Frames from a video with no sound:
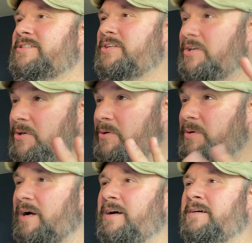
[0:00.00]

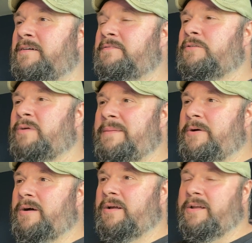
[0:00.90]
2 of
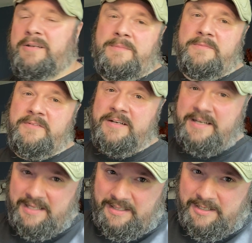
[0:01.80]
Grandpa Gundam,
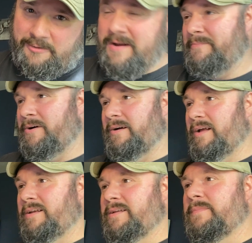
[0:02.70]
Vanilla Grandpa
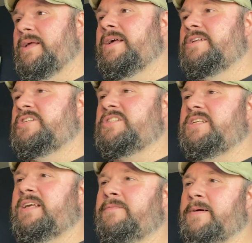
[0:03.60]
Gundam, just
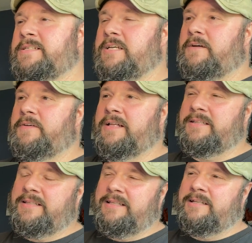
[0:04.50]
to give myself a
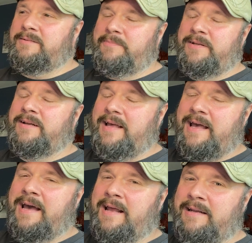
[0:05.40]
little bit of
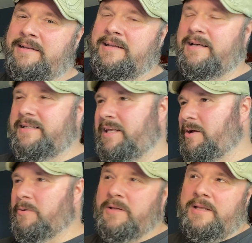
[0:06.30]
added,
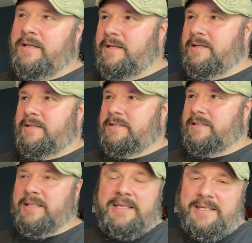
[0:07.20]

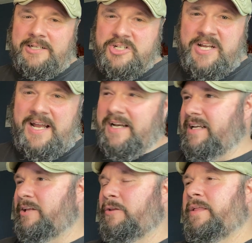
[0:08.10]
linkage kind of
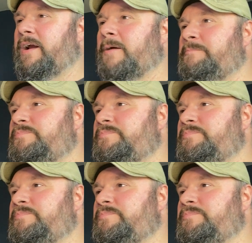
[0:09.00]
deal there.